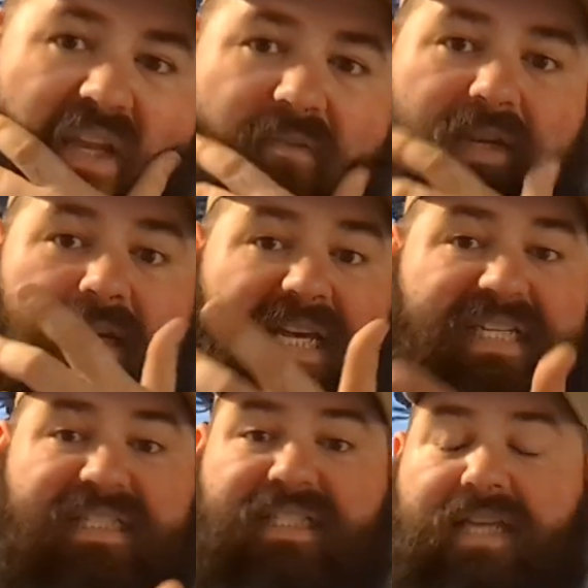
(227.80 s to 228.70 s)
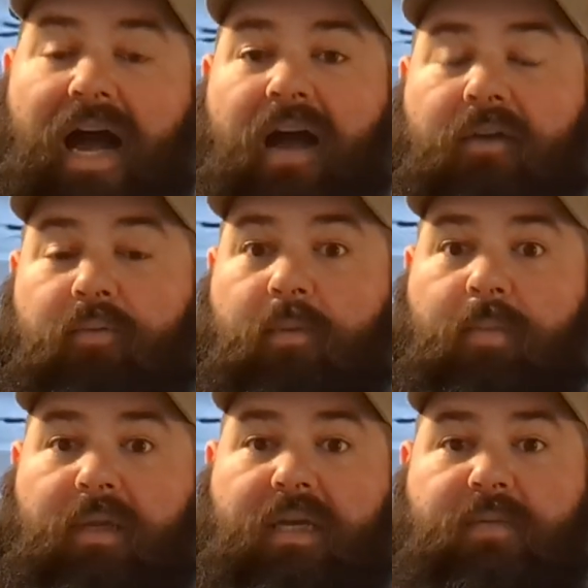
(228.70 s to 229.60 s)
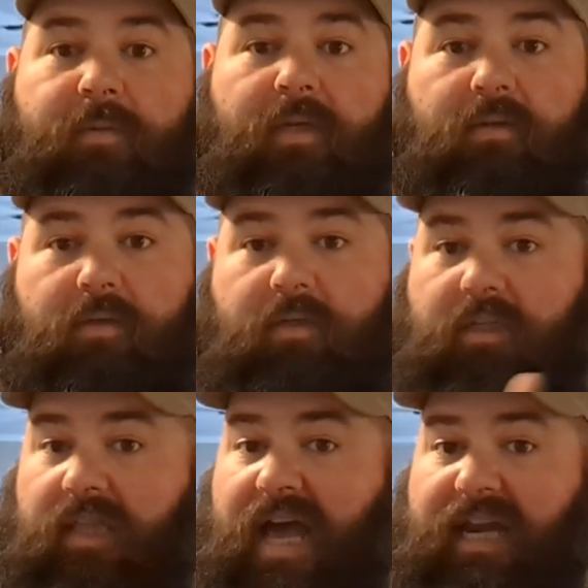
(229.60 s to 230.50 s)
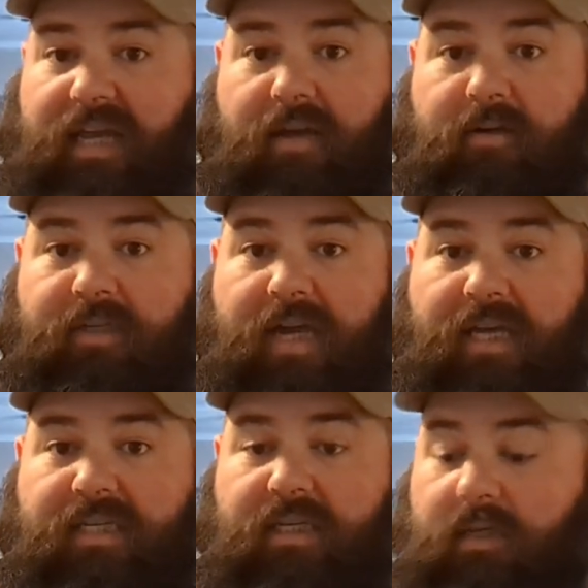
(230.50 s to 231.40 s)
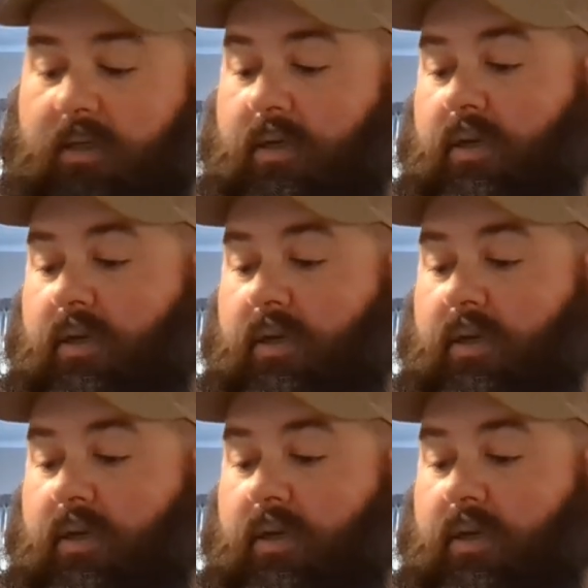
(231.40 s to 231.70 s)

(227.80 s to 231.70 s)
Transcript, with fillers: even a stock replacement Gladiator chassis